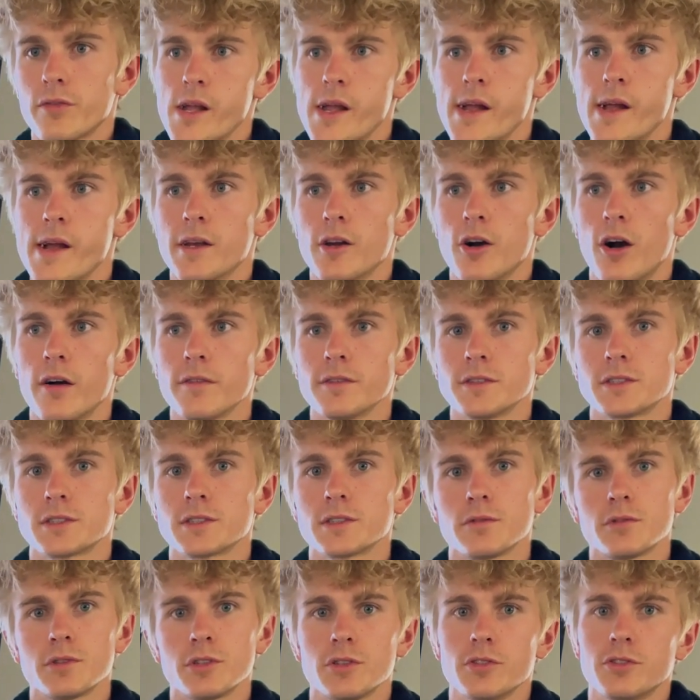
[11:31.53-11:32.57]
And obviously,
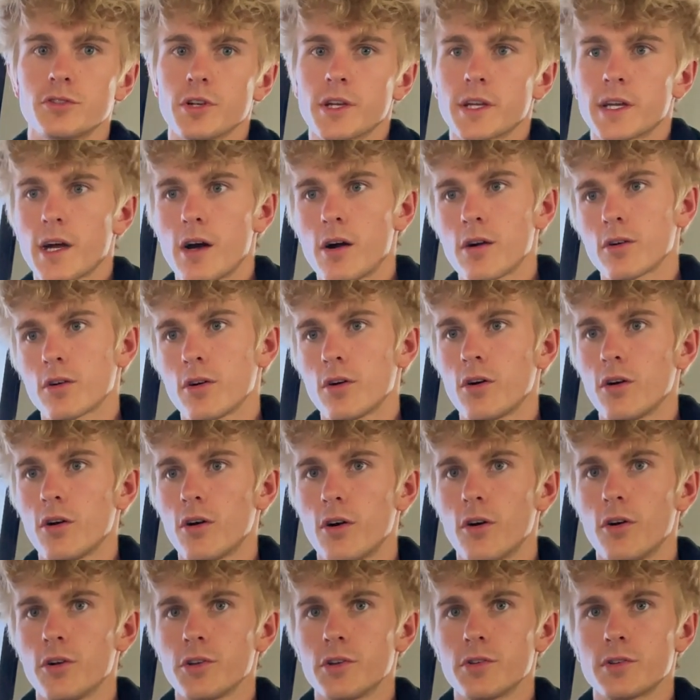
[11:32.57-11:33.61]
when you drink
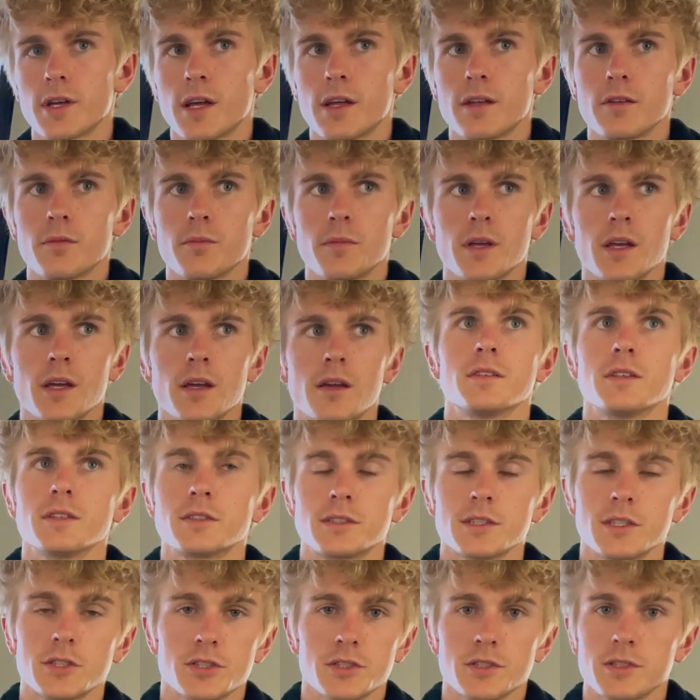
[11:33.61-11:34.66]
alcohol, you tend to make
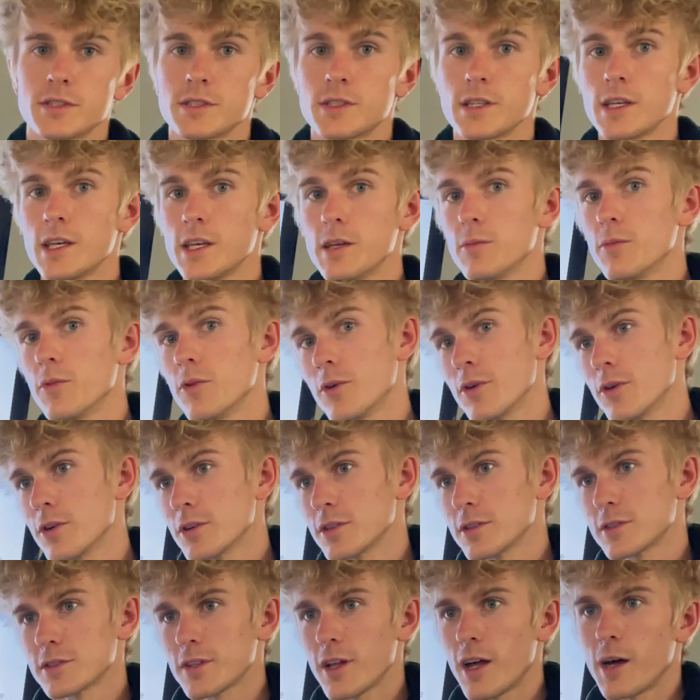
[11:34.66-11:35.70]
decisions to eat more
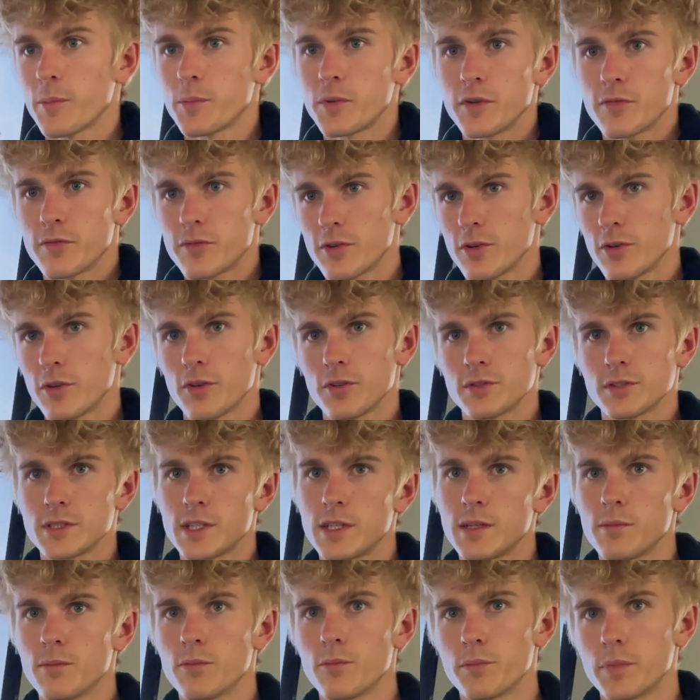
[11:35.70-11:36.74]
sloppy foods,
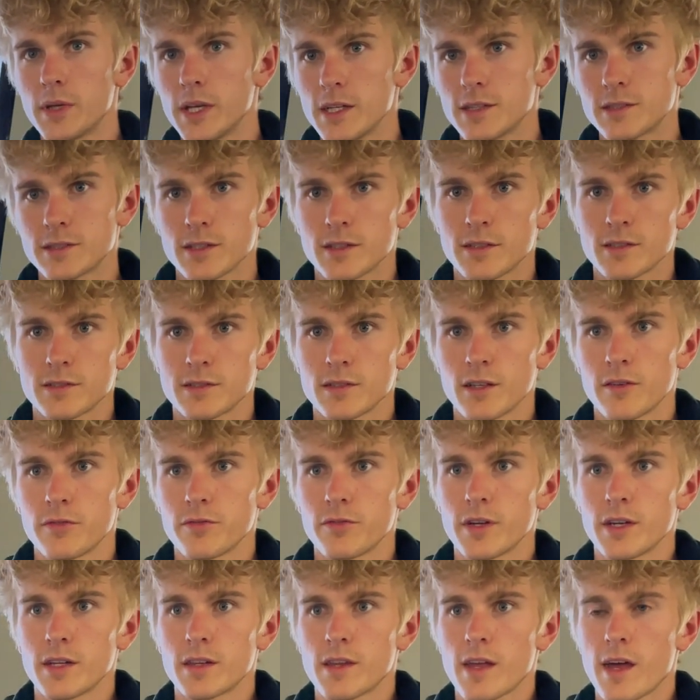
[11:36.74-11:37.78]
eat pizza and stuff
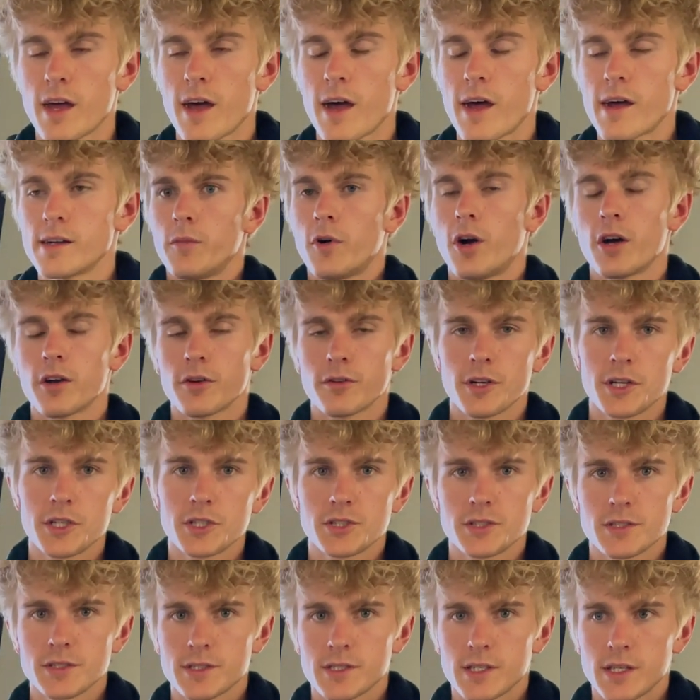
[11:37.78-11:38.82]
like that.
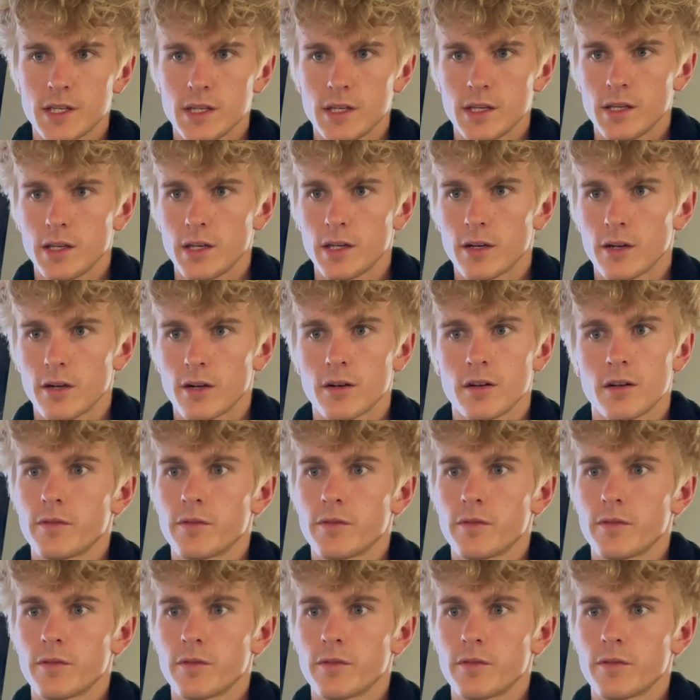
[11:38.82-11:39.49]
Moderation's key here.